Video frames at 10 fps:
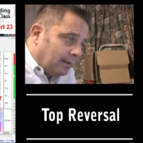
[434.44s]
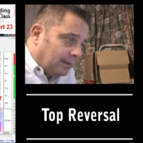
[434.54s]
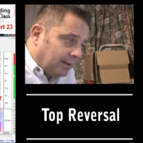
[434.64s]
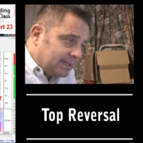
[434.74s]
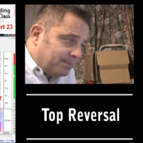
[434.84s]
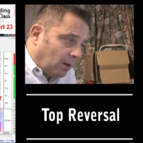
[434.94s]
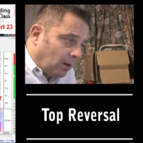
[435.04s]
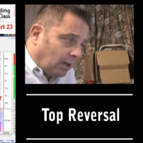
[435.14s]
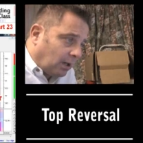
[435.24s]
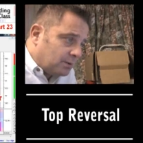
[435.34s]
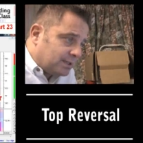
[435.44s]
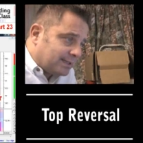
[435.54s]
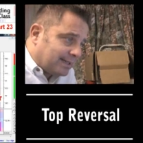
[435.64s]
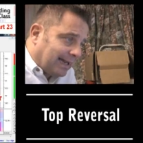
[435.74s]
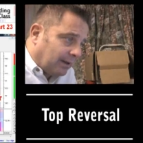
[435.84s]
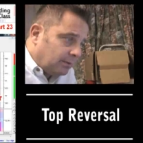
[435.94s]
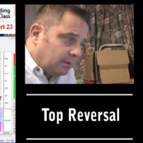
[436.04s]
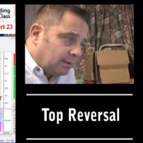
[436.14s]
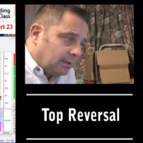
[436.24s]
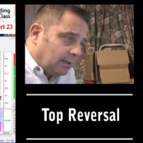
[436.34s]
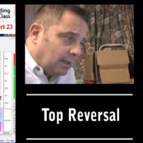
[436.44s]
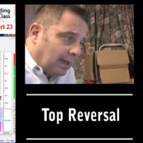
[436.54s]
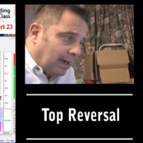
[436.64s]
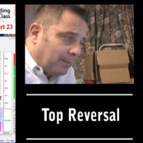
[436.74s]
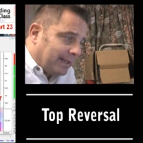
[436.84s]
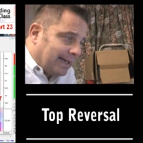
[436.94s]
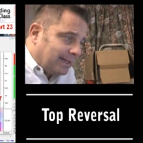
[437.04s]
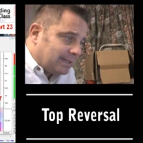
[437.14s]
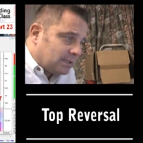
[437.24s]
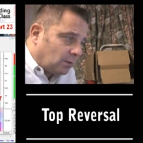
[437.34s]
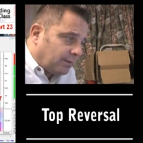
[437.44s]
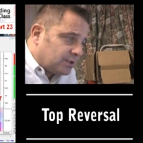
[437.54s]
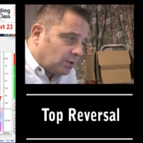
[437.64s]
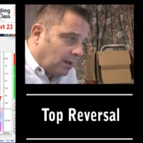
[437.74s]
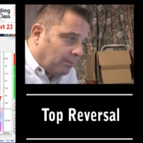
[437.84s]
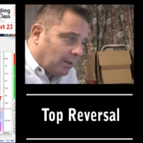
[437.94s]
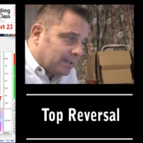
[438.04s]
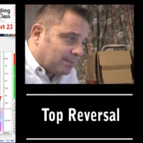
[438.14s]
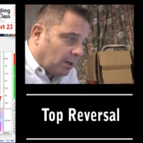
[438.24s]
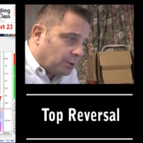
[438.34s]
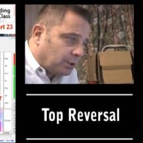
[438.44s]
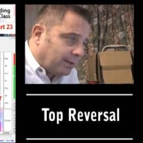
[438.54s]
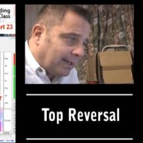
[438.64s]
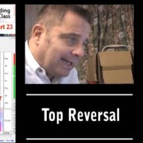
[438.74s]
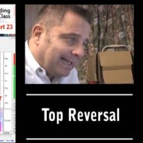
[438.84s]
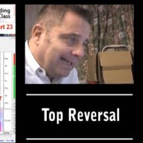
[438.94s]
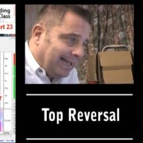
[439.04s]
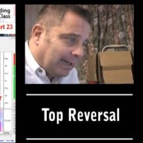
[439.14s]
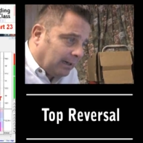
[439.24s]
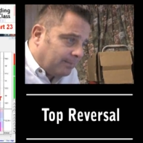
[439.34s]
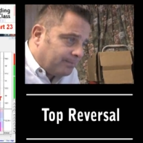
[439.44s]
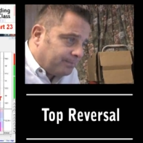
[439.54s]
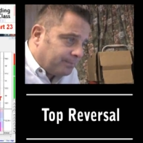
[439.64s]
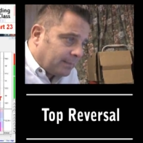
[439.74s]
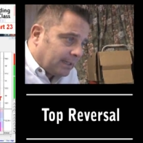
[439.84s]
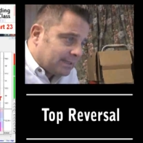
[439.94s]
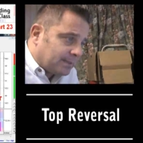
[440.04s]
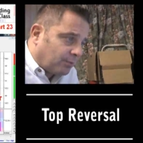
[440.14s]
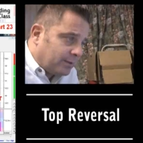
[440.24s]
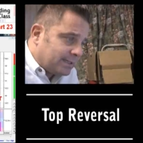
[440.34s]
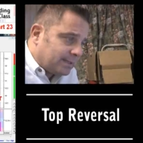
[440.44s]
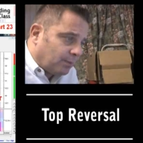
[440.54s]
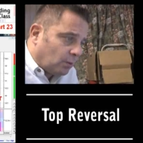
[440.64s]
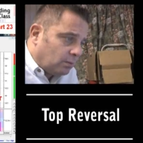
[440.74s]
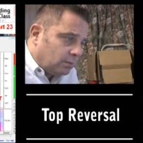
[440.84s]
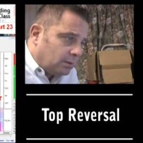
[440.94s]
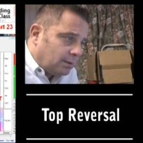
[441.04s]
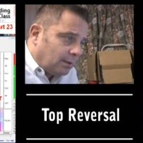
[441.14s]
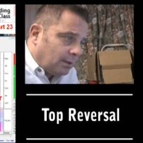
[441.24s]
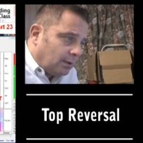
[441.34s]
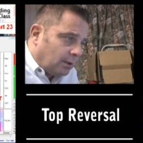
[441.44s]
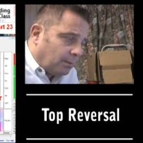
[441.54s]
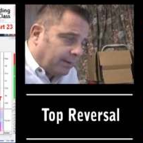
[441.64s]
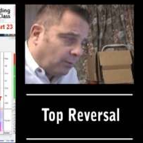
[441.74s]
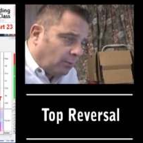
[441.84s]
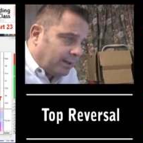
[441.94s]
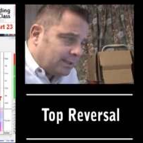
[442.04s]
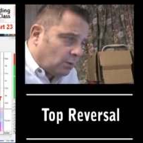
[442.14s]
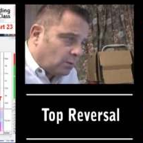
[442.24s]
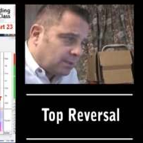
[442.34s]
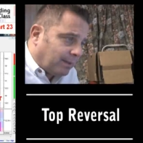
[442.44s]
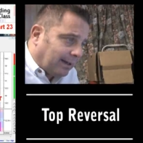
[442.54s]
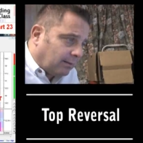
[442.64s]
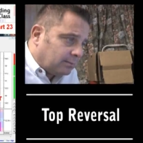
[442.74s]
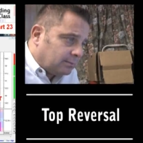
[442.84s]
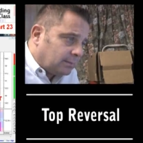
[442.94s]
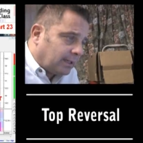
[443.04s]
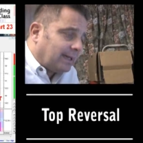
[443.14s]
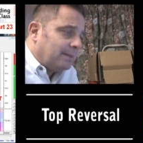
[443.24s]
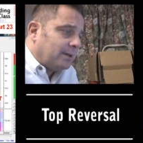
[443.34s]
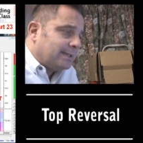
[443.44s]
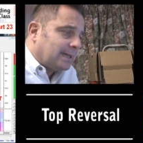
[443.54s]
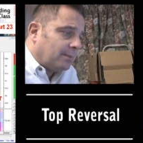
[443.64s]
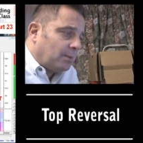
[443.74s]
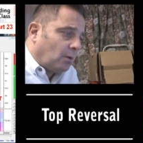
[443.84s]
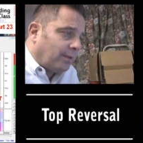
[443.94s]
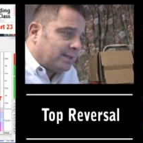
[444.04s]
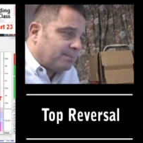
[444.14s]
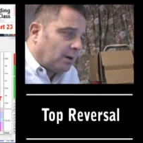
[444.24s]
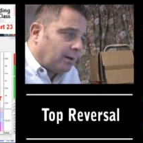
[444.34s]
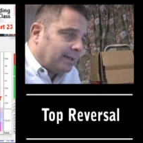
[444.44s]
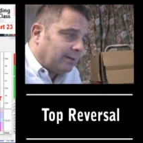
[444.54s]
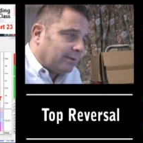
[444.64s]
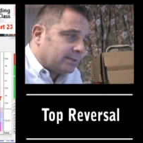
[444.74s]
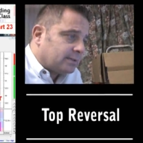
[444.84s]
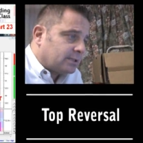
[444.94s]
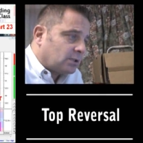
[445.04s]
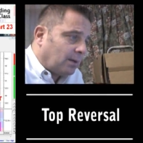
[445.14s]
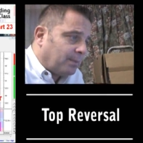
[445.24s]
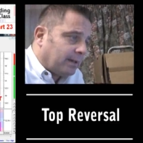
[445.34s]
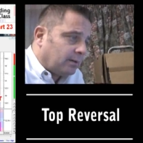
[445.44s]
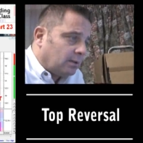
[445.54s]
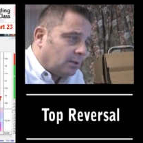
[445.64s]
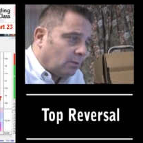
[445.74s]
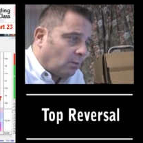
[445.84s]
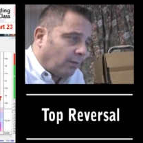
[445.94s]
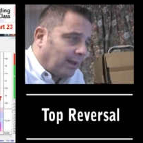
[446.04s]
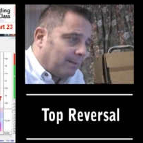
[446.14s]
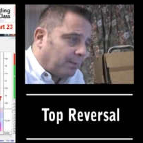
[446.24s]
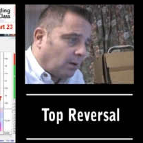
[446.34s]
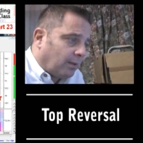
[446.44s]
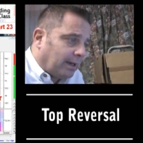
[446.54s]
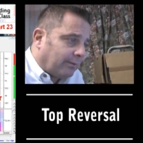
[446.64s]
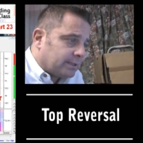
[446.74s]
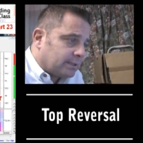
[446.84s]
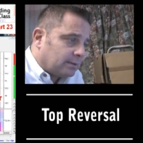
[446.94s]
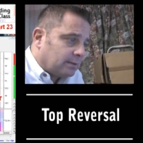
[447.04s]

And this bar closes down, and we get this sort of sideways motion. Now here is a principle that we've already talked about. Can anybody tell me what this bar here is? Just type in what that bar there is.